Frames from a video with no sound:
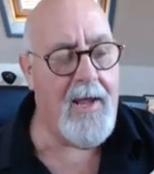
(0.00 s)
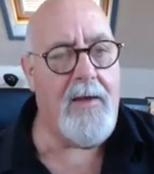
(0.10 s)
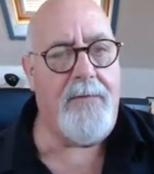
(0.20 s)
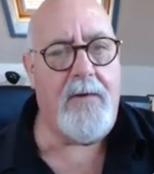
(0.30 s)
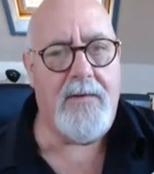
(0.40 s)

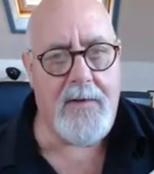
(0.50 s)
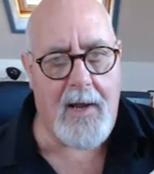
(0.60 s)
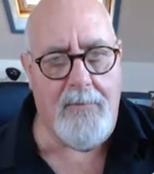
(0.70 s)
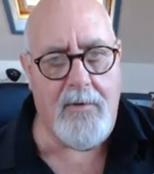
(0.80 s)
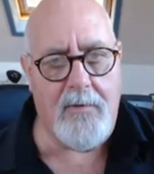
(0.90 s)
If you
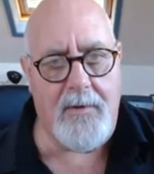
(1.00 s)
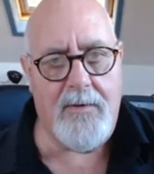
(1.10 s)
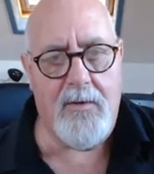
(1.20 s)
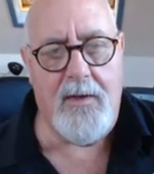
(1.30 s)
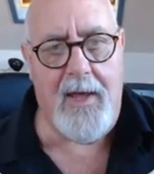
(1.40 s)
stay with me
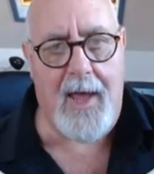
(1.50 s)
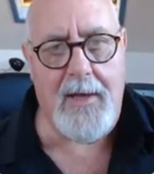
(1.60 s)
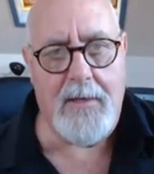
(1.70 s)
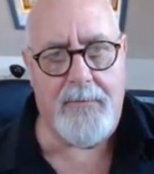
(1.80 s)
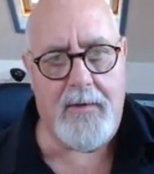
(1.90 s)
till the
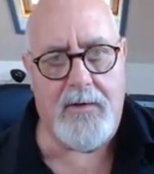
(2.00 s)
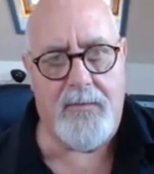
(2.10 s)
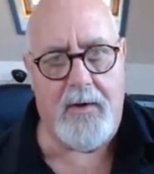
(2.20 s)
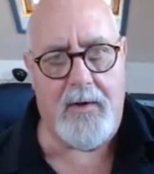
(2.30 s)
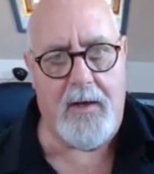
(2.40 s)
end of this
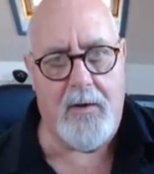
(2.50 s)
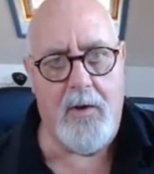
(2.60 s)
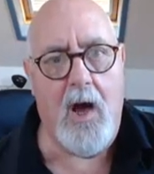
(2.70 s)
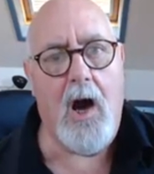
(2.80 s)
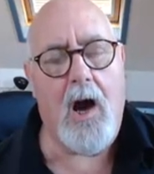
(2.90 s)
video,
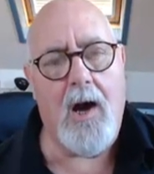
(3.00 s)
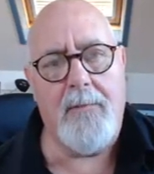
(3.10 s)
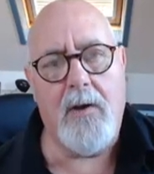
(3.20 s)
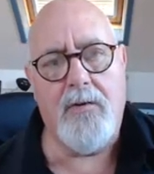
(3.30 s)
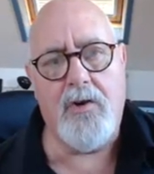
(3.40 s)

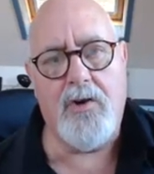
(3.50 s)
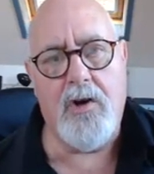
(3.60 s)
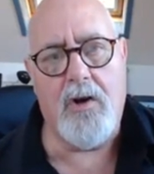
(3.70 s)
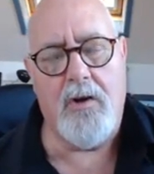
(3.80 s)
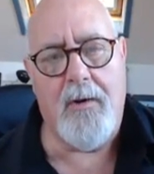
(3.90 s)
I'm going to
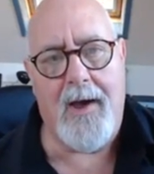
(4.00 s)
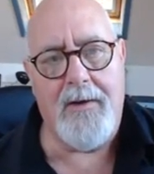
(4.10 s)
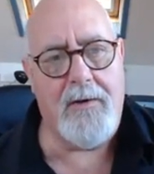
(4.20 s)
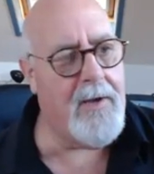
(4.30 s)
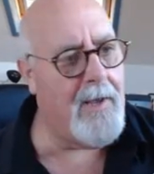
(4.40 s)
show you how
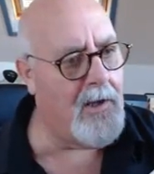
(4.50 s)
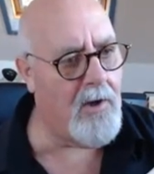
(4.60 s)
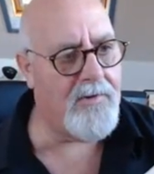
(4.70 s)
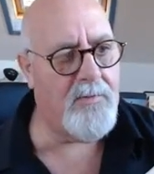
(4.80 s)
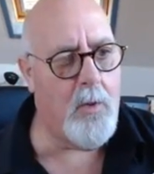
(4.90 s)
you can get
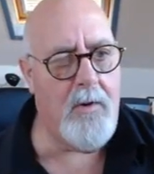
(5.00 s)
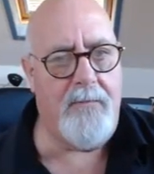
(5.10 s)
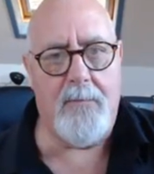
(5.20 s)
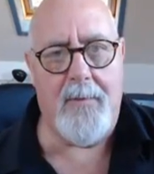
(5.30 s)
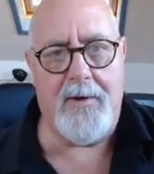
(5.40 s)
lots more
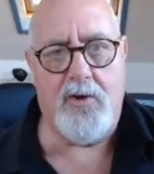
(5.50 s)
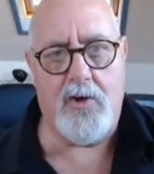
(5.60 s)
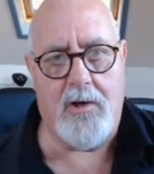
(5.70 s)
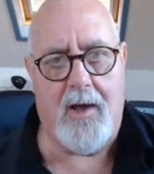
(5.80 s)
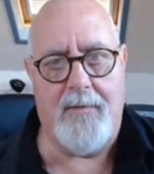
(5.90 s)

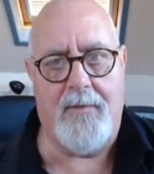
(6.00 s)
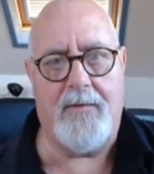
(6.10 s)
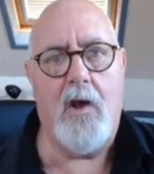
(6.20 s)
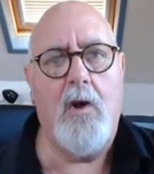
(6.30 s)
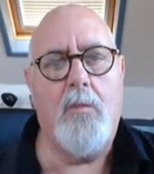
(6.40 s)
information like
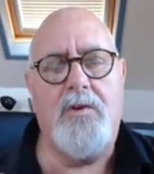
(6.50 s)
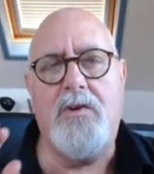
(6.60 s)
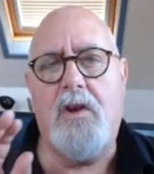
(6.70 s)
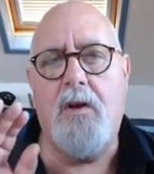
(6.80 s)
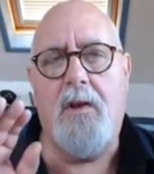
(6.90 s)
this, which
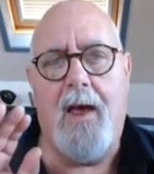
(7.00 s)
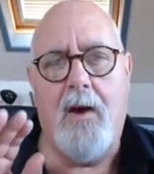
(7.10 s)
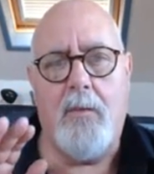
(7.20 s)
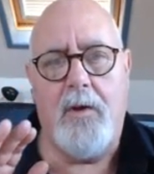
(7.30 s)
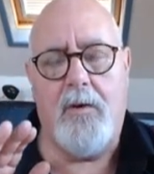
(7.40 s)
is going to
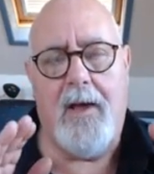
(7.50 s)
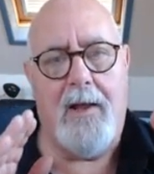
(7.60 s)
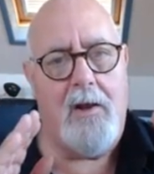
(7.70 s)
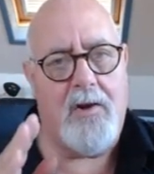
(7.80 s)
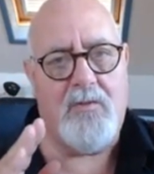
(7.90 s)
help you
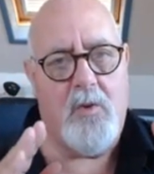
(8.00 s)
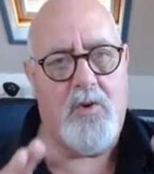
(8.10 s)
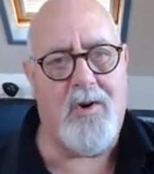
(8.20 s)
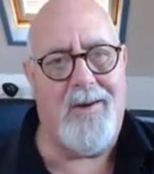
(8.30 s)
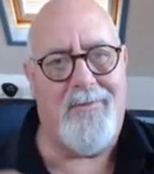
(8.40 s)
get lots more
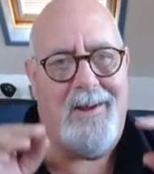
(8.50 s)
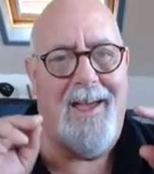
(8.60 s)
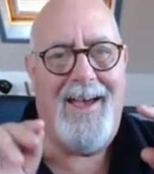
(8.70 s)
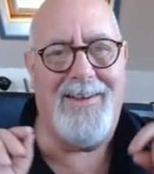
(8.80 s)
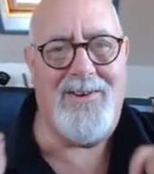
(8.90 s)
traffic
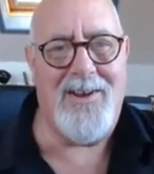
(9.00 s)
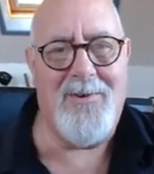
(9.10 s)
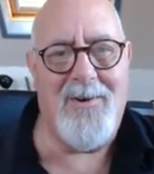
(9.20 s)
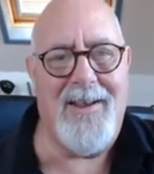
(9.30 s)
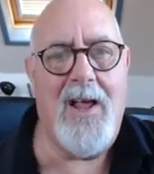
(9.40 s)
and
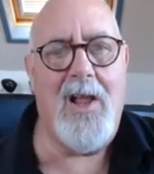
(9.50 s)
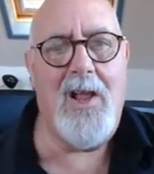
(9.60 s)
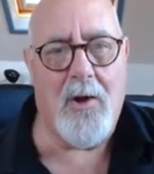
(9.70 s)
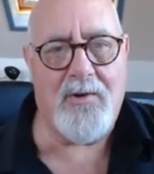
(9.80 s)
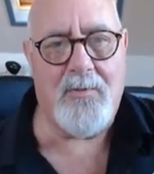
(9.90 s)
generate
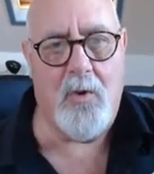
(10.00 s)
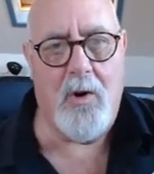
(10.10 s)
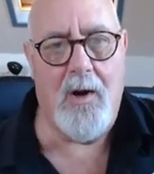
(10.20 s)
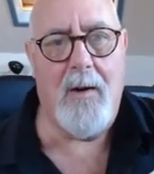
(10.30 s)
lots more